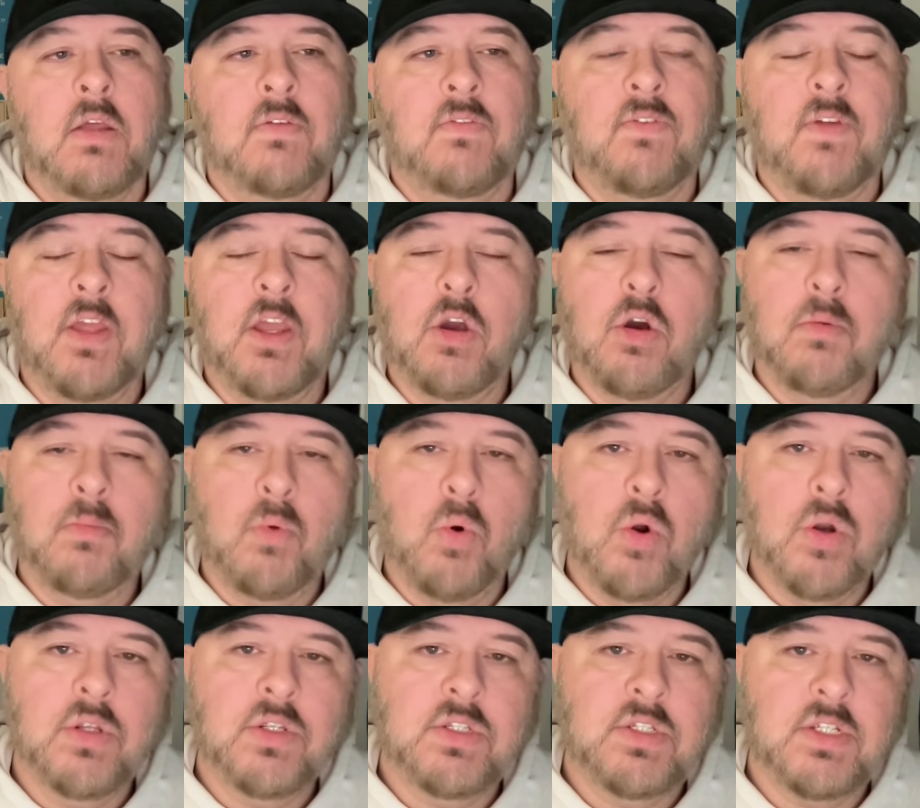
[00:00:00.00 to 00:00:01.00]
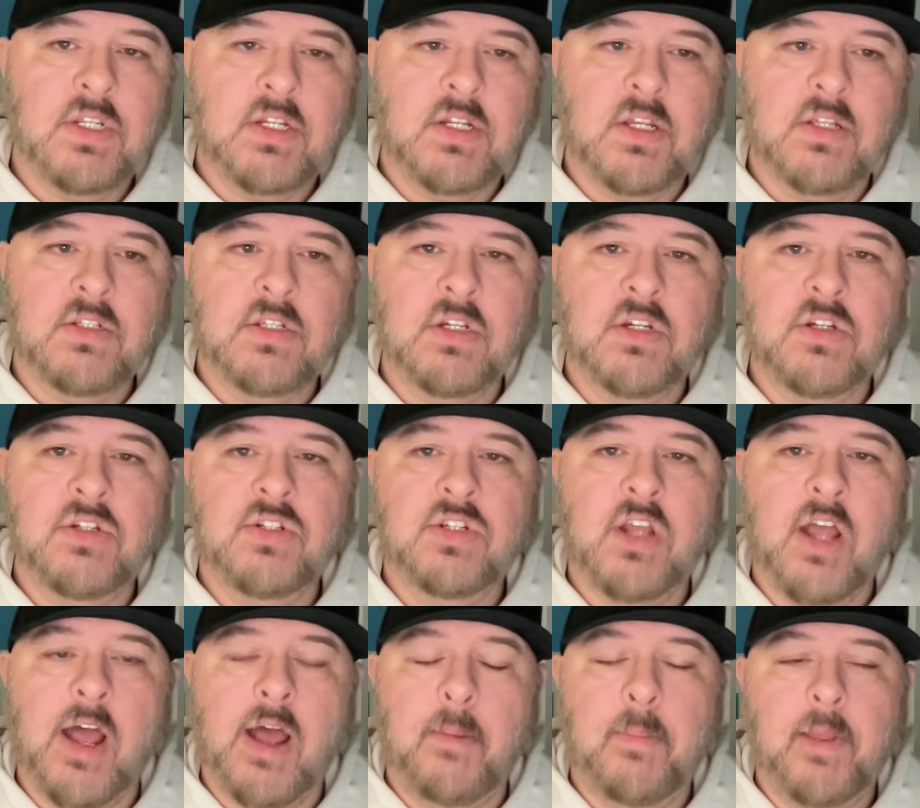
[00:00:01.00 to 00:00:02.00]
Viggo Mortensen does a good
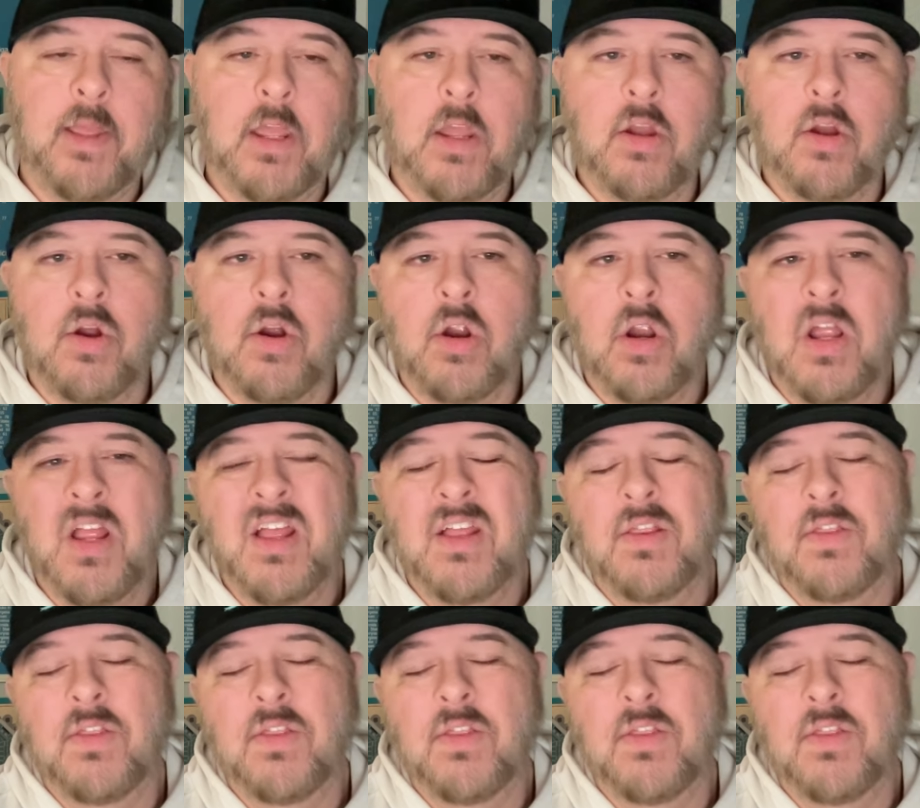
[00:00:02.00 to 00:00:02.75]
job here.